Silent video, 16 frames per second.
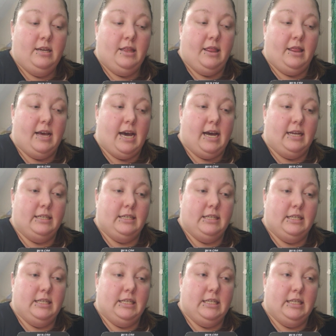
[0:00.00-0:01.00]
that
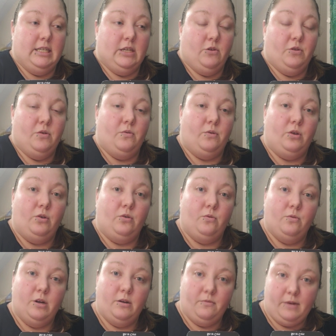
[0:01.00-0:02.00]
although
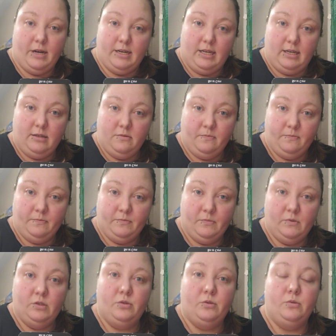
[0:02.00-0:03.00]
you are ready
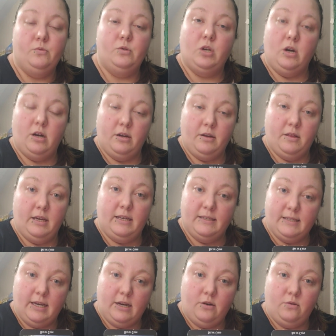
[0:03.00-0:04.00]
to talk
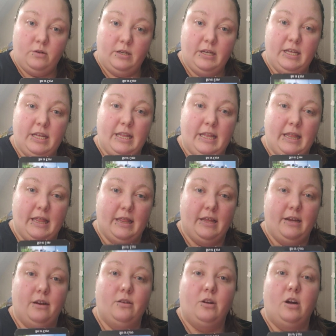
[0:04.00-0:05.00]
things out,
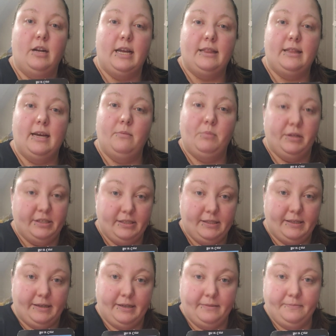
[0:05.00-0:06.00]
they're not at that place
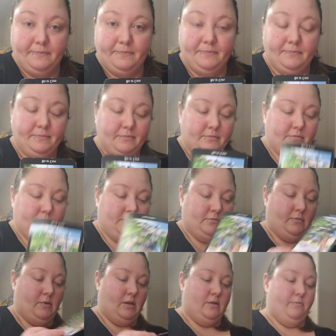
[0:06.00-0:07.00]
yet.
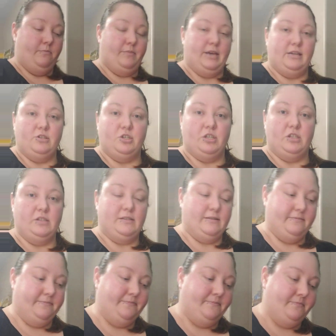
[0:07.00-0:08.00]

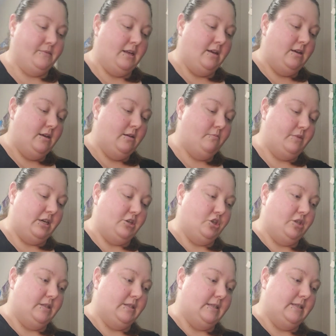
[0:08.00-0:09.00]
Patience.
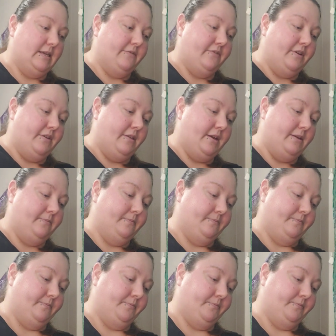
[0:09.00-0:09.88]
Patience is everything.